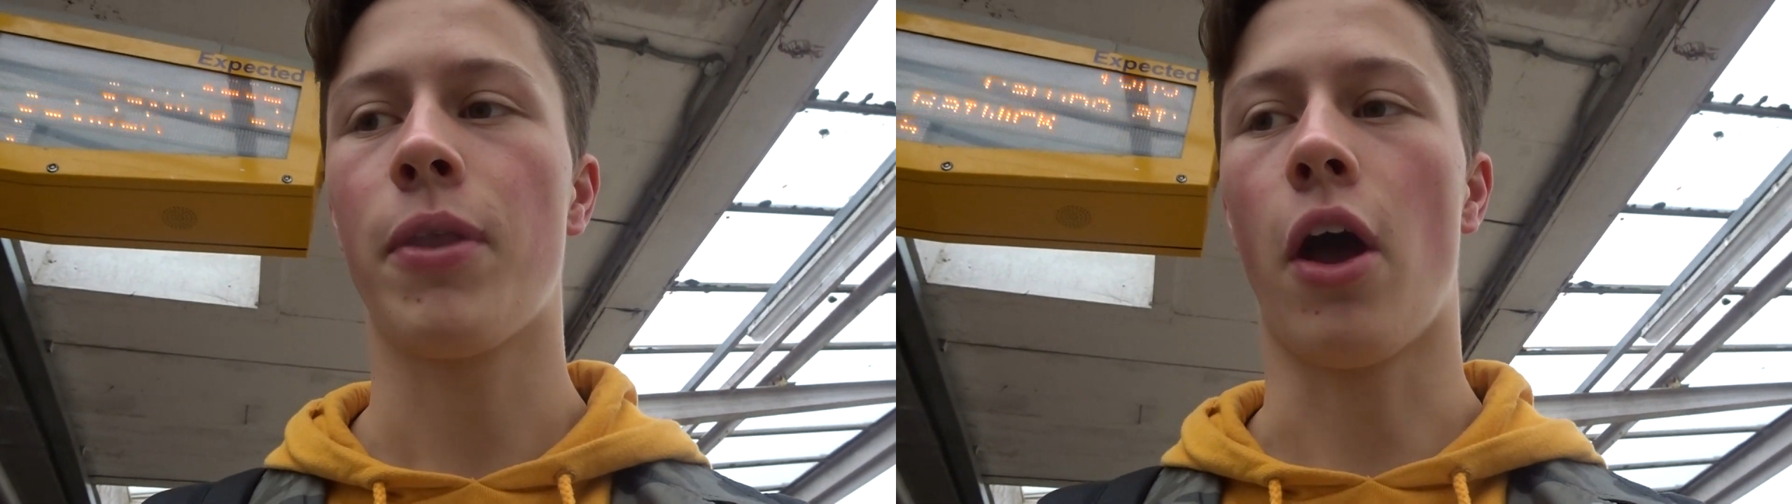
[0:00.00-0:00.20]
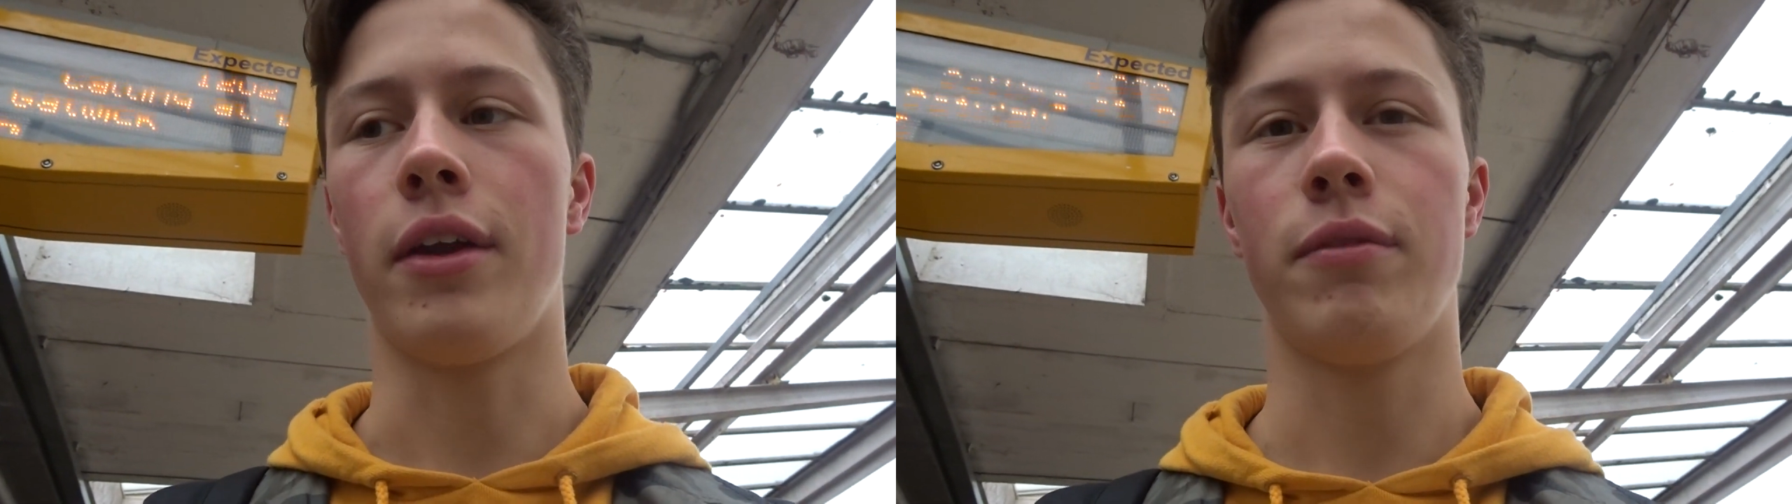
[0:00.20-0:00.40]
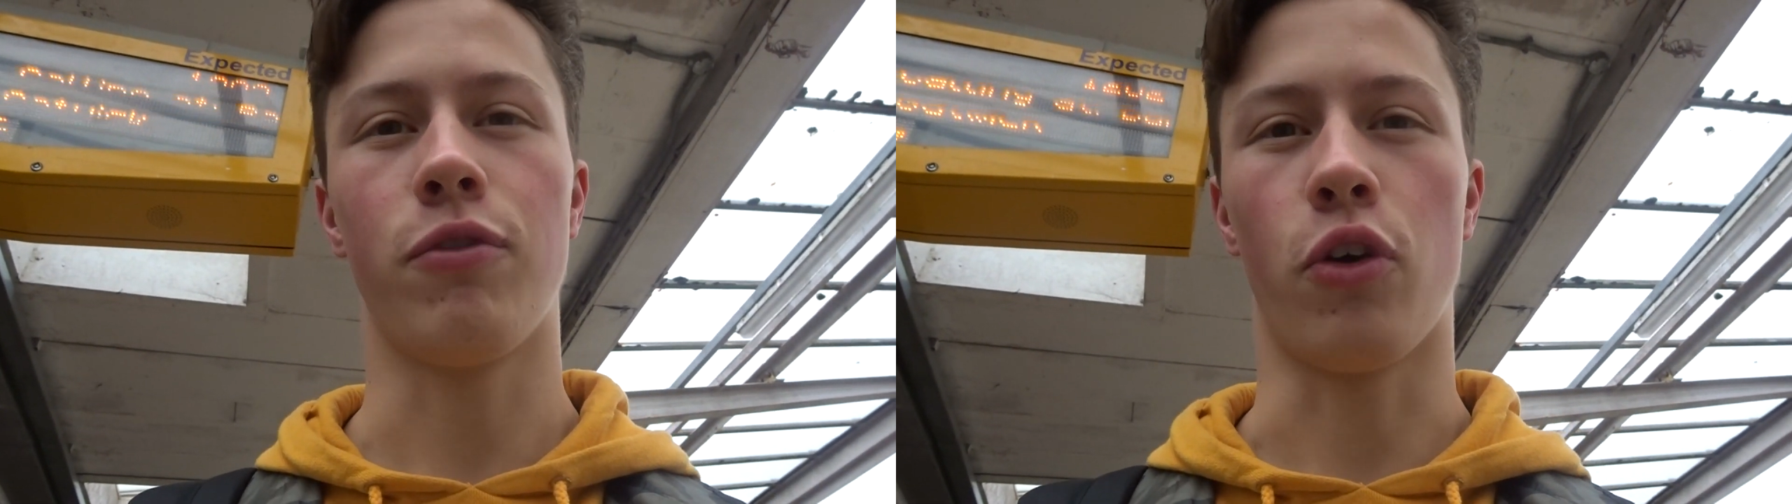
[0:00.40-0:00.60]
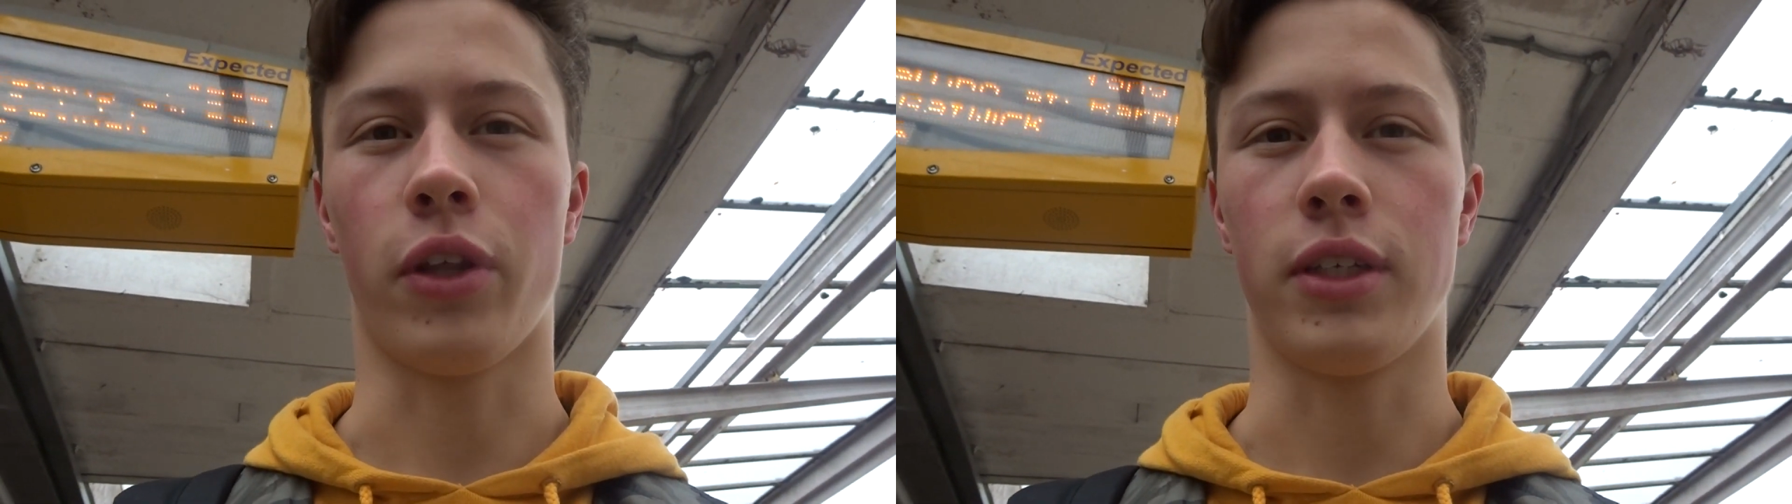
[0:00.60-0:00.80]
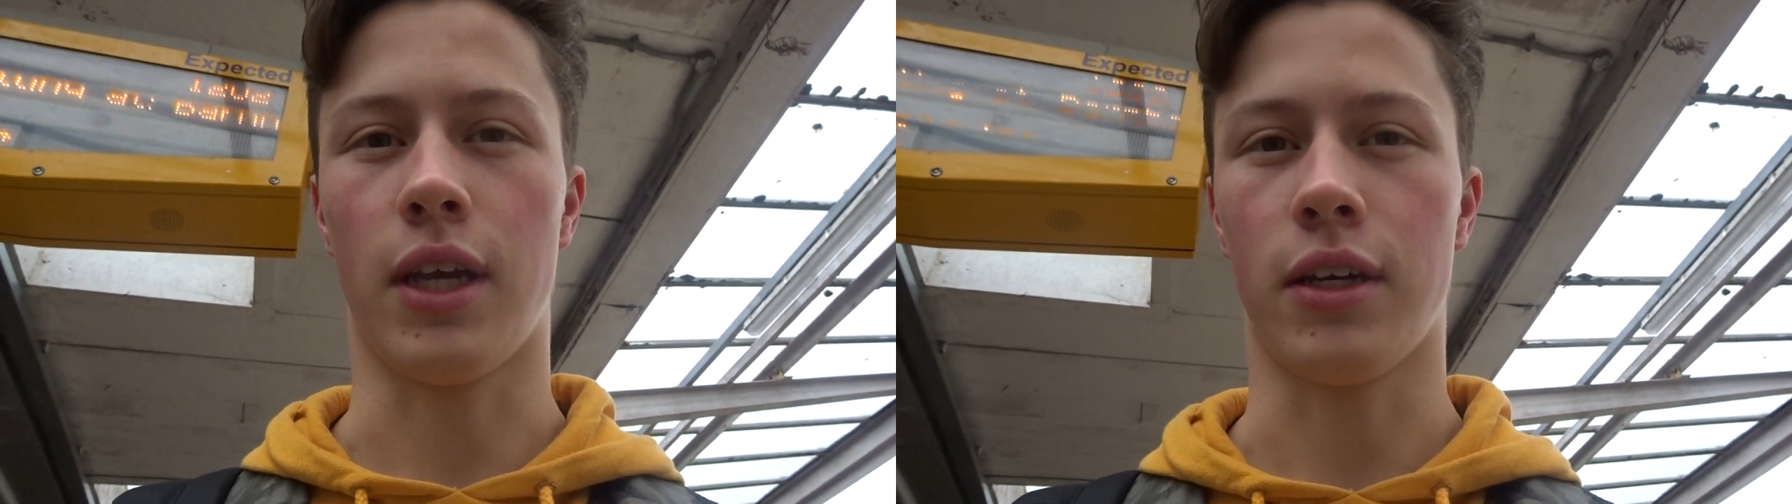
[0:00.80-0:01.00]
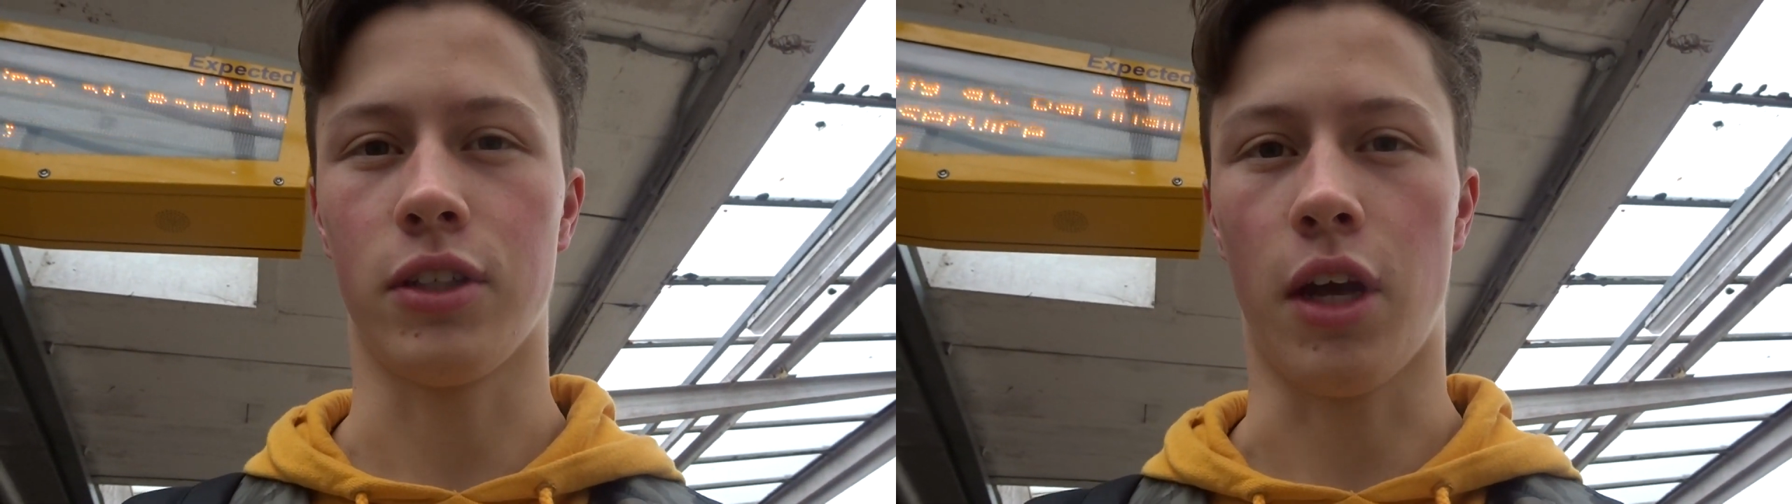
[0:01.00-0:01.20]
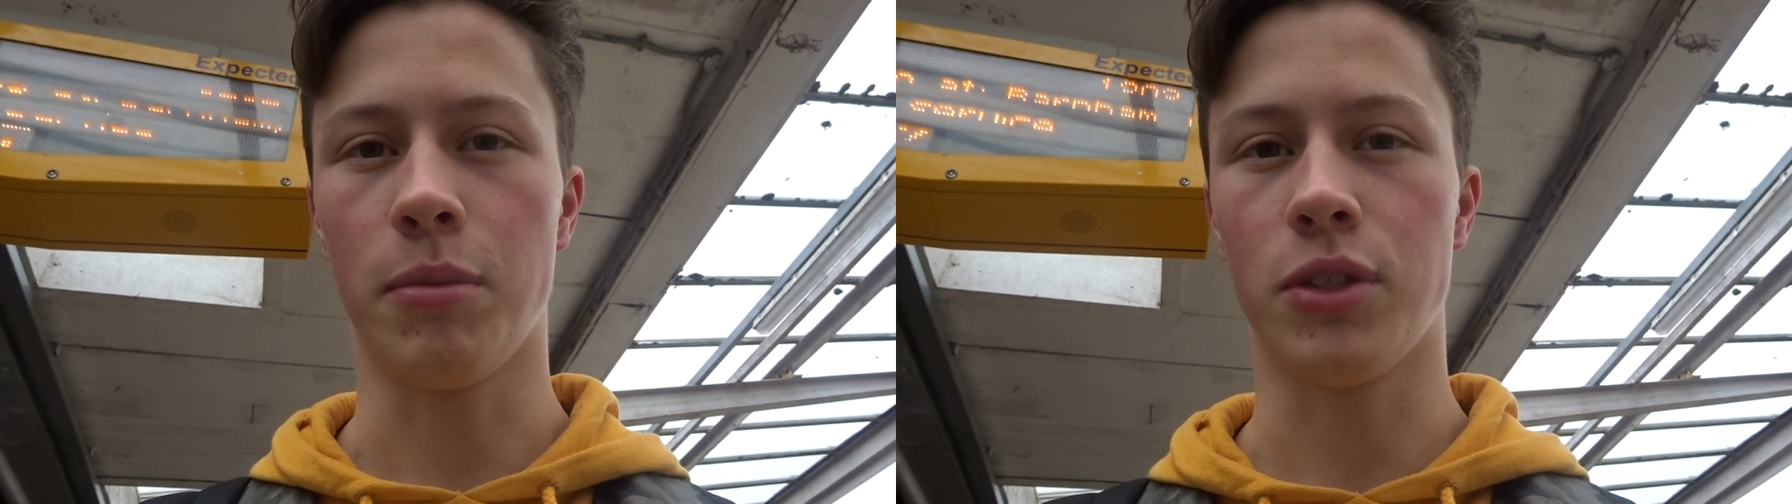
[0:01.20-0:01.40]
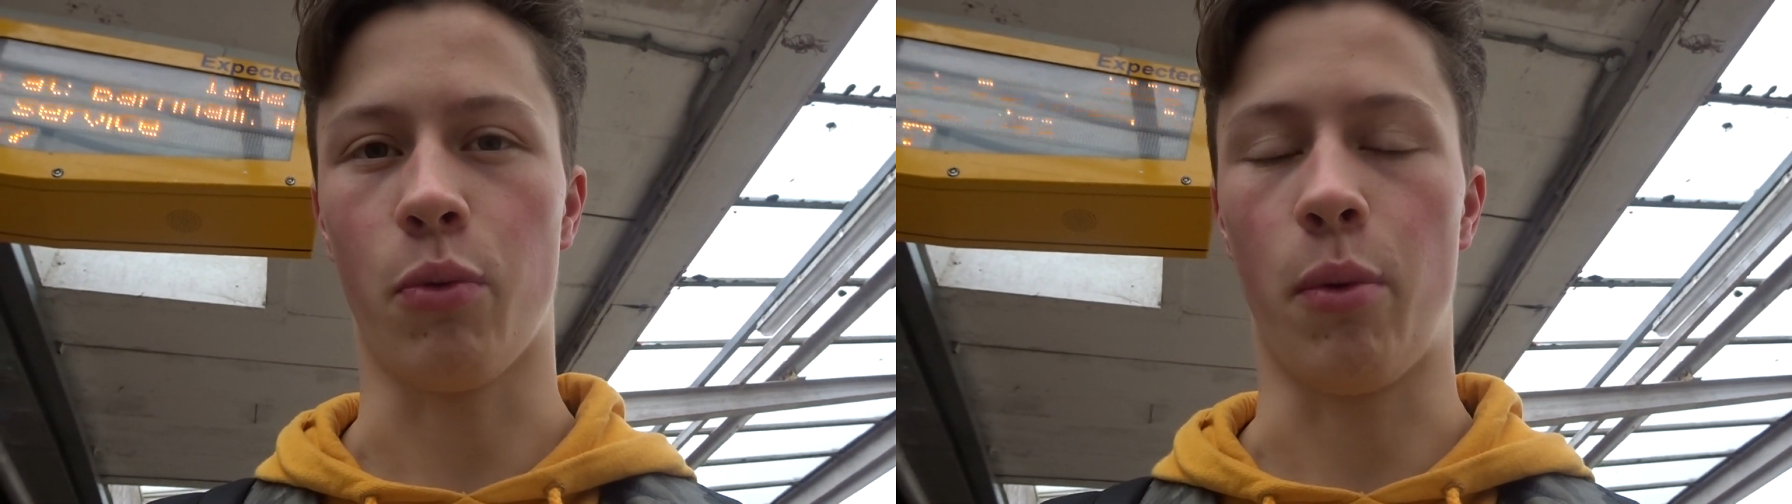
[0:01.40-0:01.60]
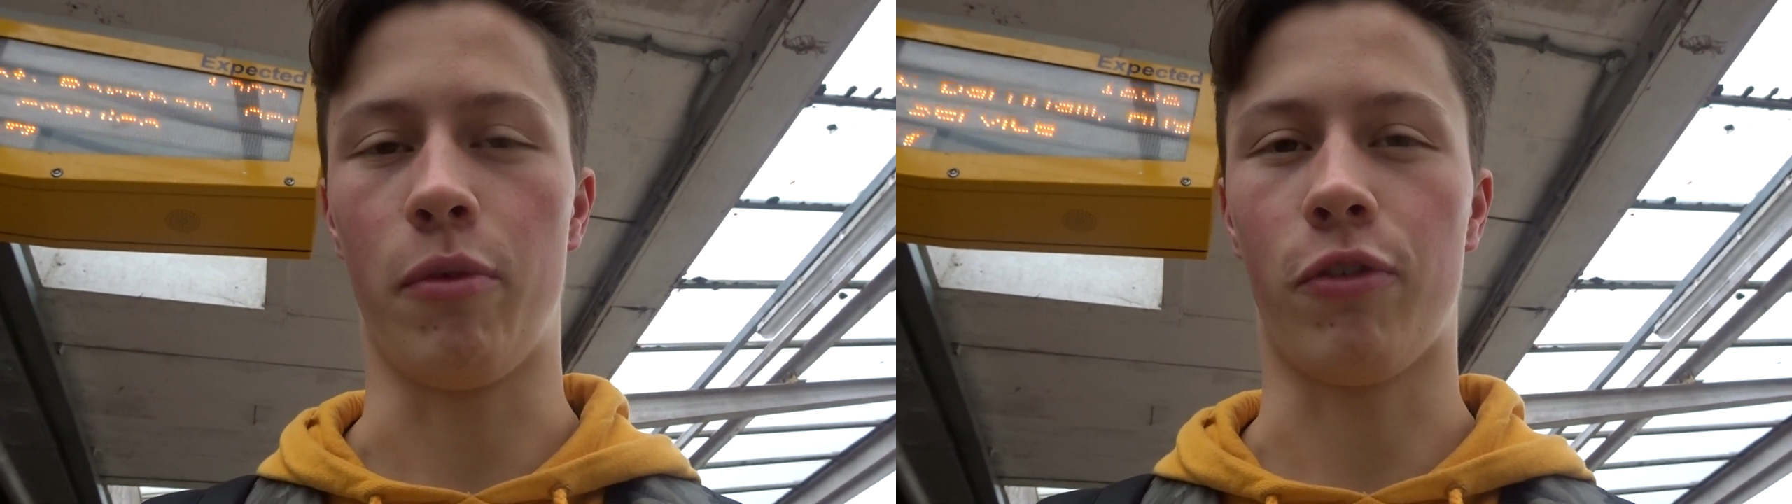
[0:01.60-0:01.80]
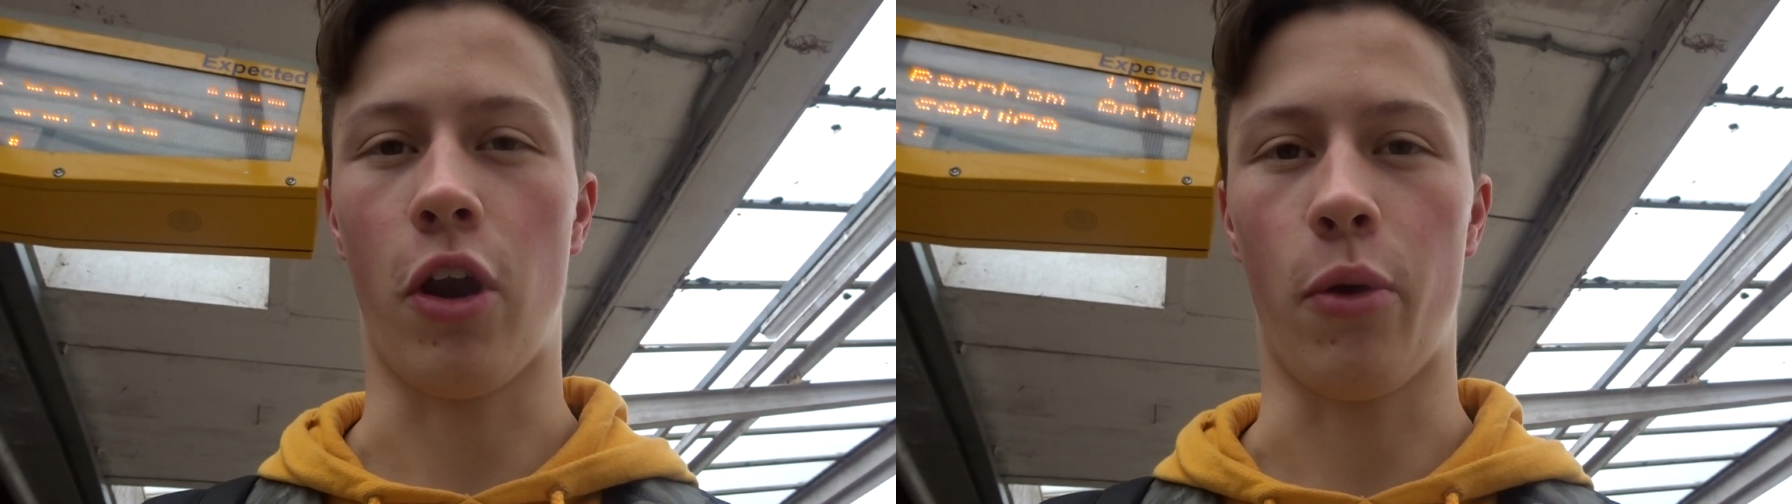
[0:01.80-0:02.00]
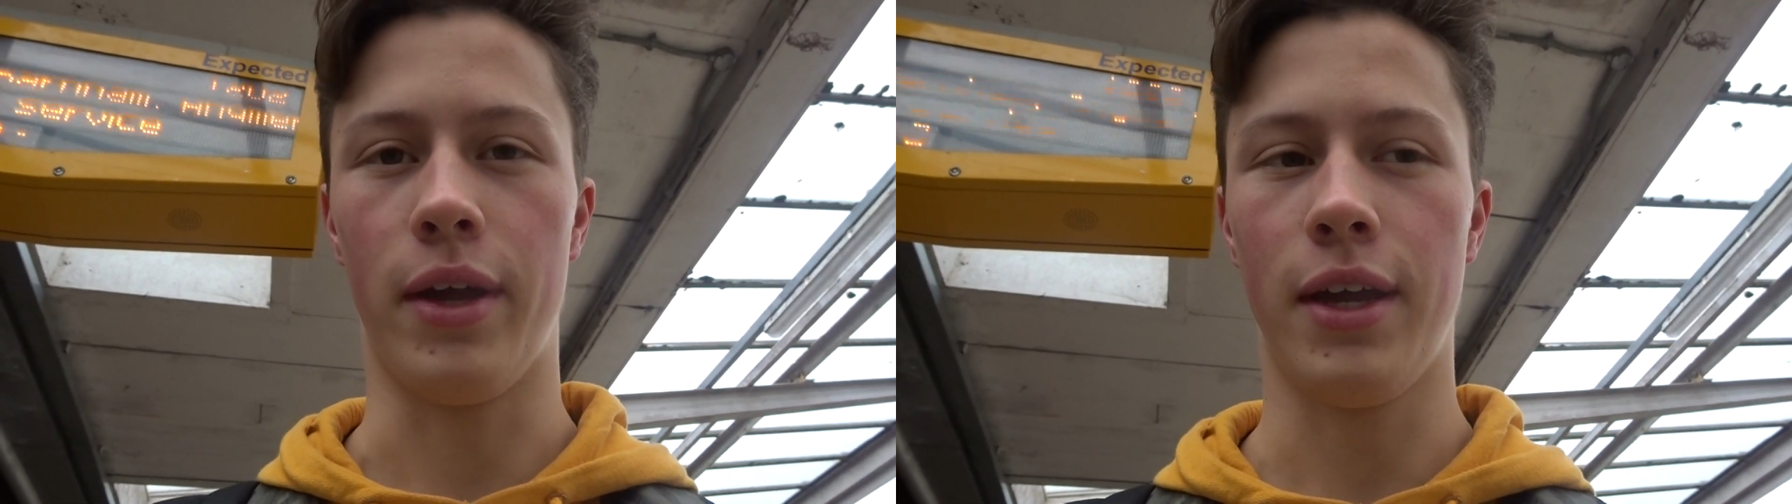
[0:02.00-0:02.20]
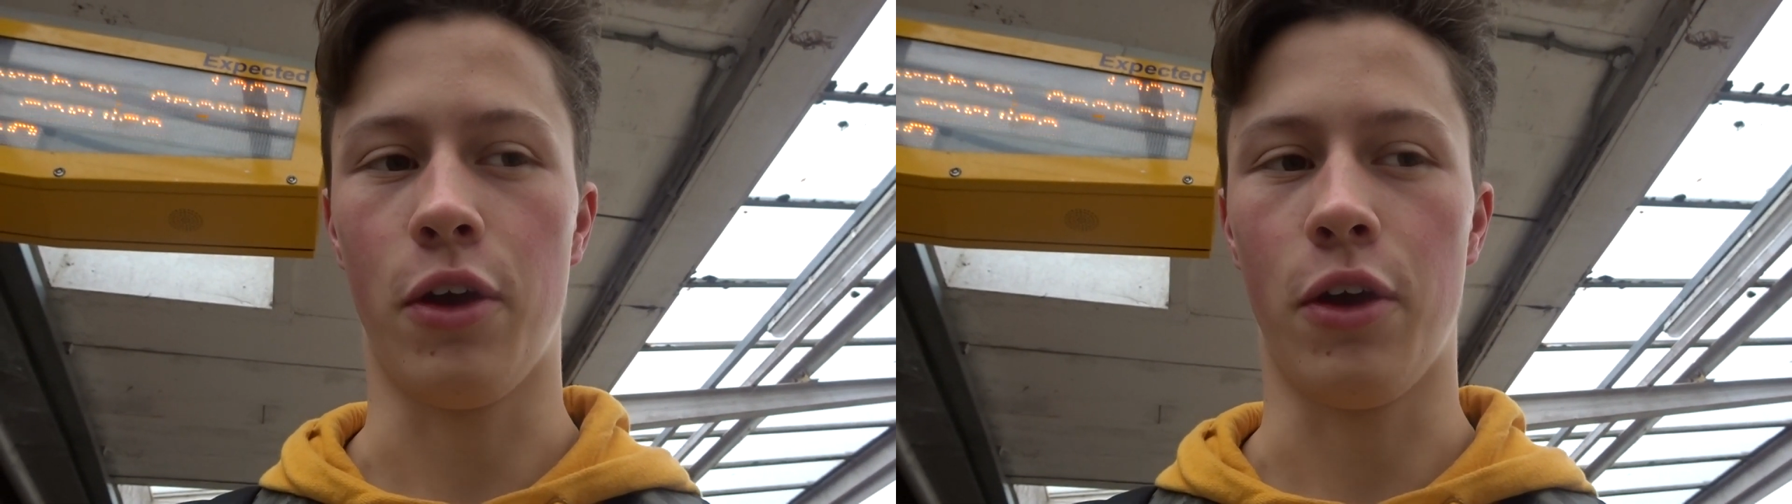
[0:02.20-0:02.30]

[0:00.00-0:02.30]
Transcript: I didn't vlog the second time because I went with Chloe